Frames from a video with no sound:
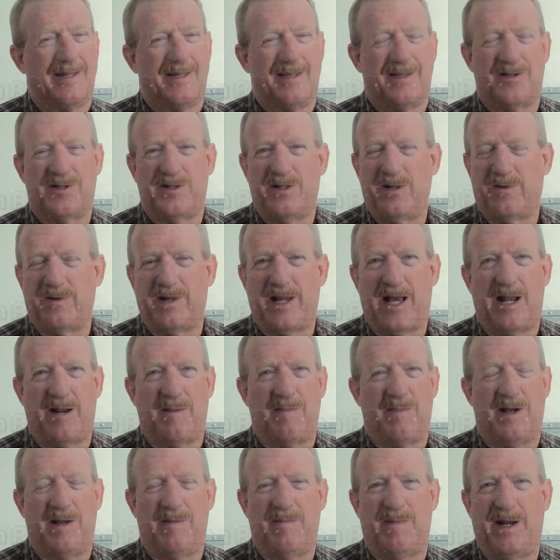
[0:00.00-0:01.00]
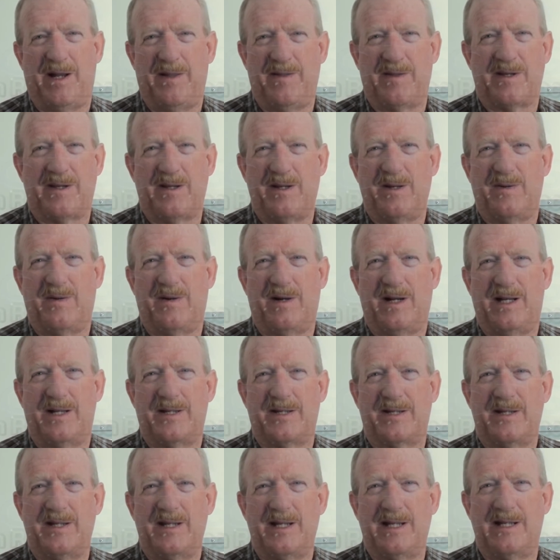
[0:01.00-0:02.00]
There's no doubt in my mind the
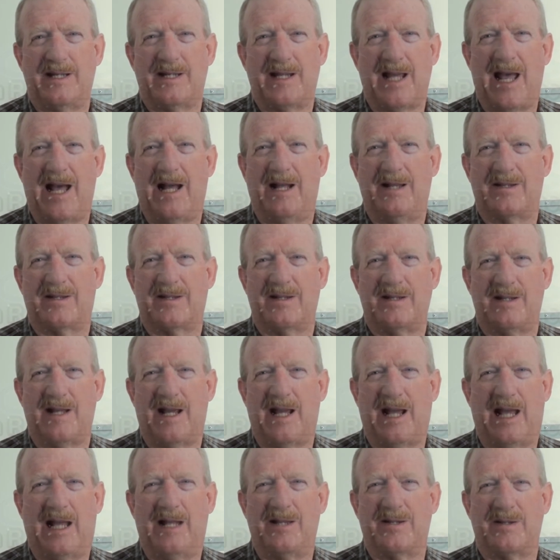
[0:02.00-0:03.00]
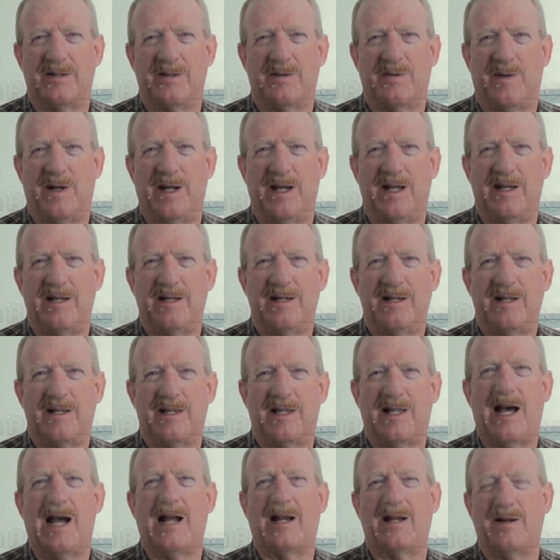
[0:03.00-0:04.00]
QRS is hands and away,
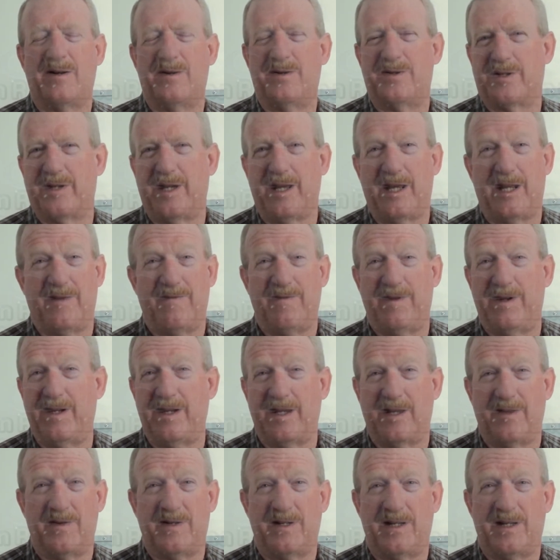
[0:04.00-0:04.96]
light years ahead of any other